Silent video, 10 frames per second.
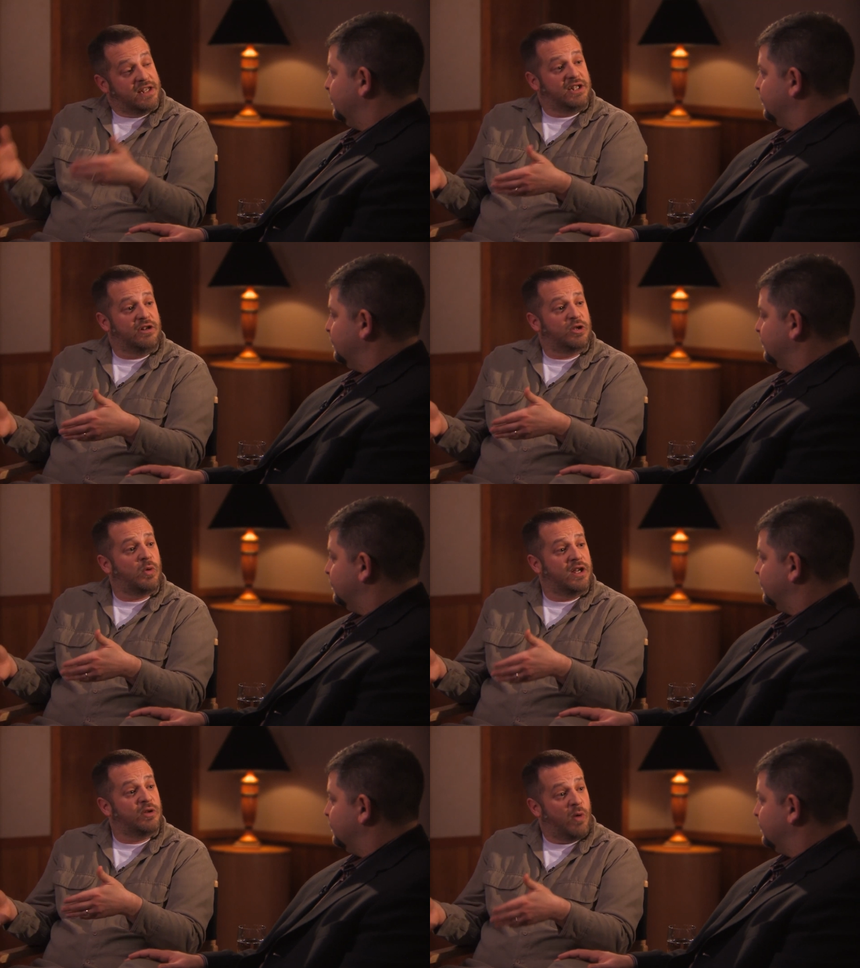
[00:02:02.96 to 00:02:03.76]
Speaker 1: this year
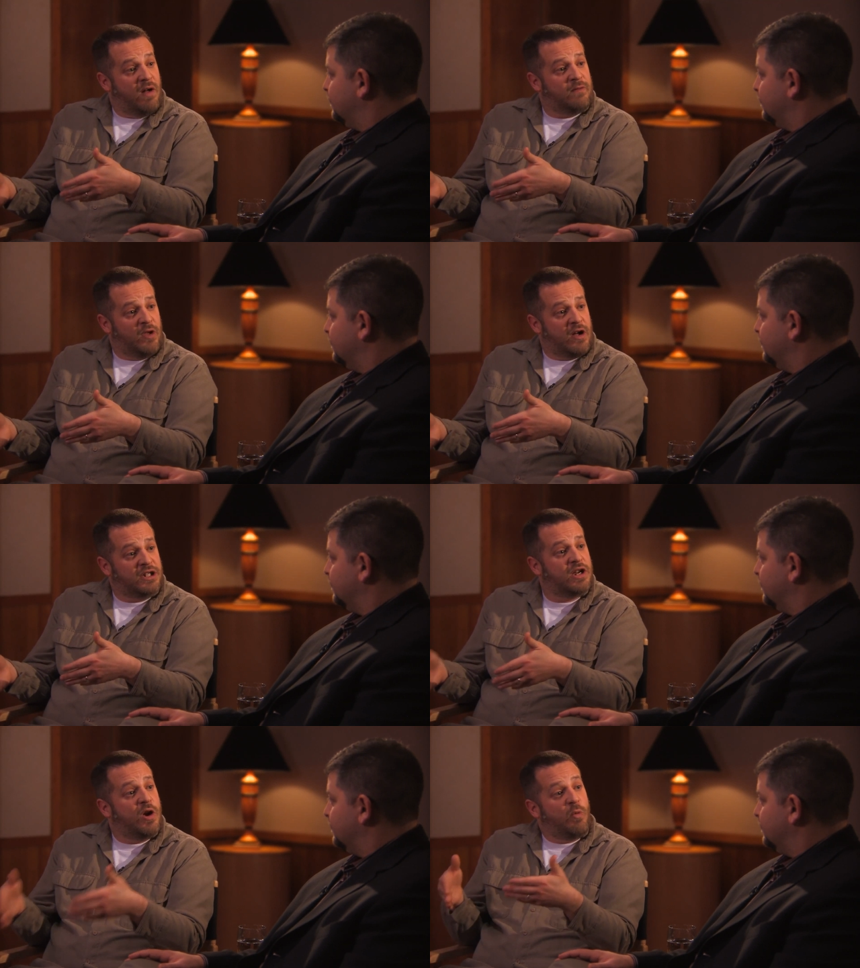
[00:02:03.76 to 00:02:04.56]
2012
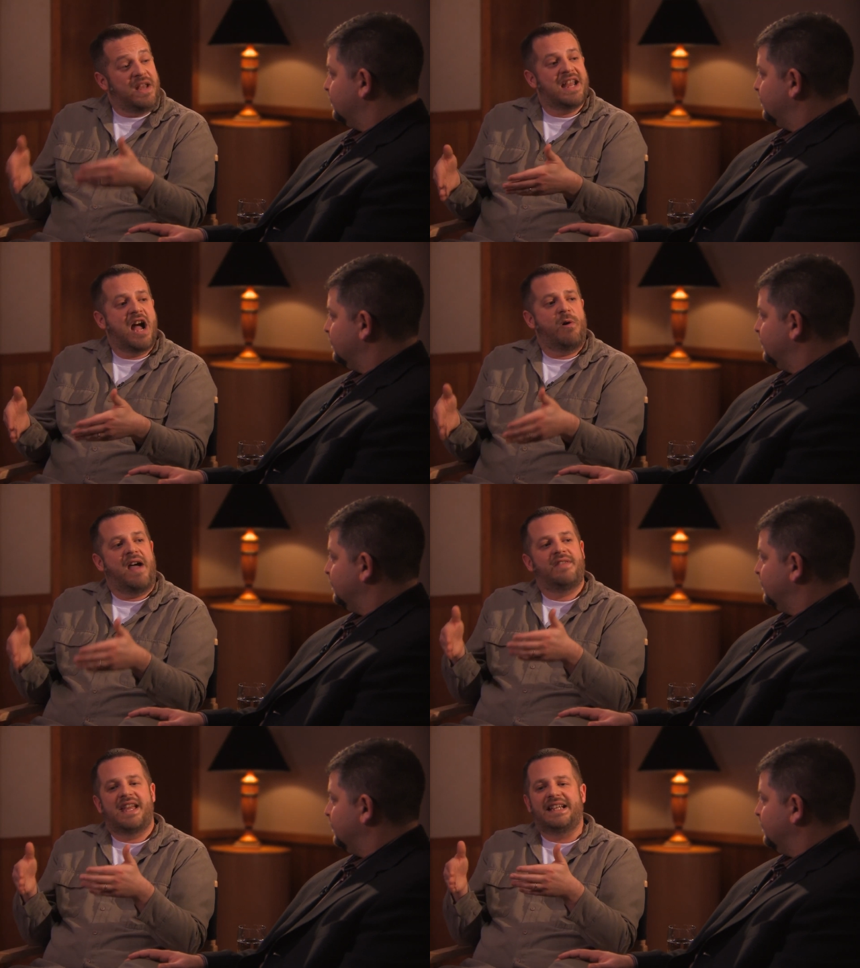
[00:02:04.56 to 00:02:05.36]
launch, we now
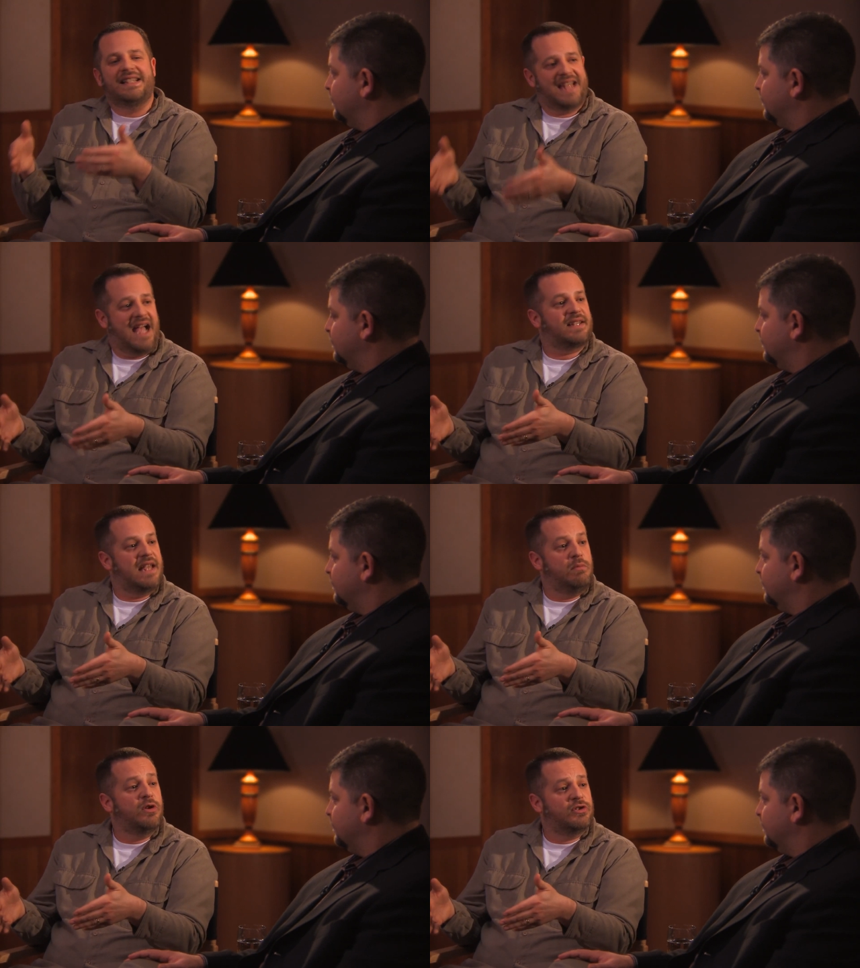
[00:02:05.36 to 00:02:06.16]
have that exact
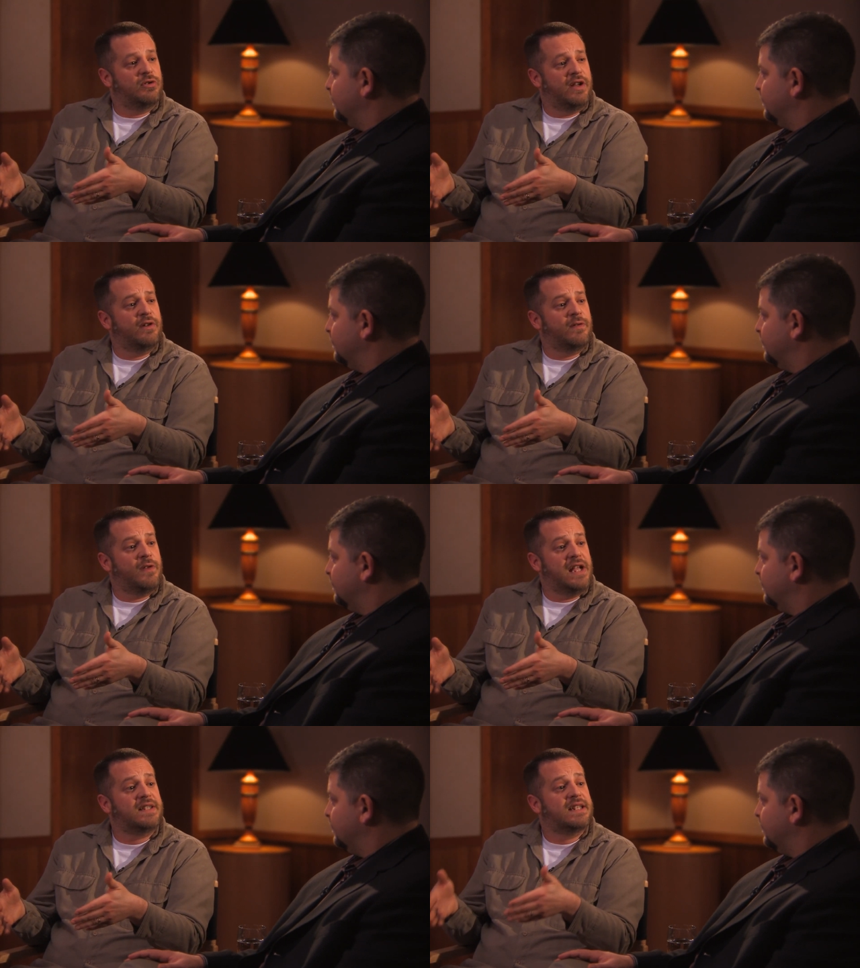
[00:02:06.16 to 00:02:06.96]
same user
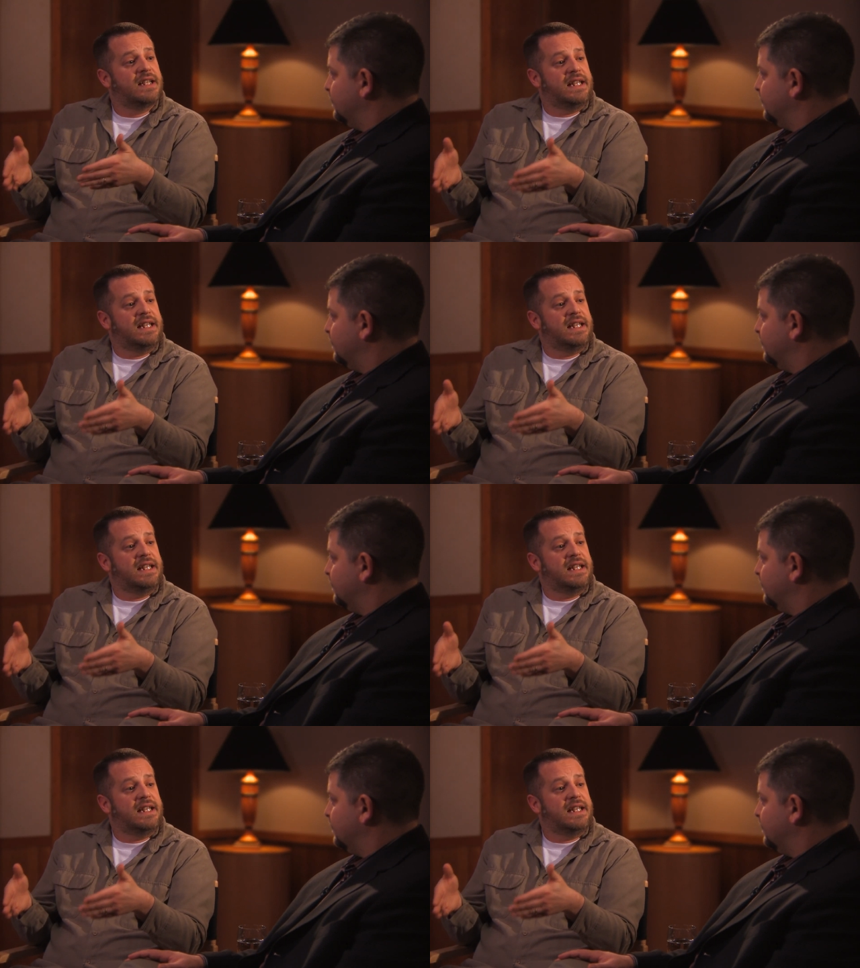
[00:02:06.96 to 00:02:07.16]
interface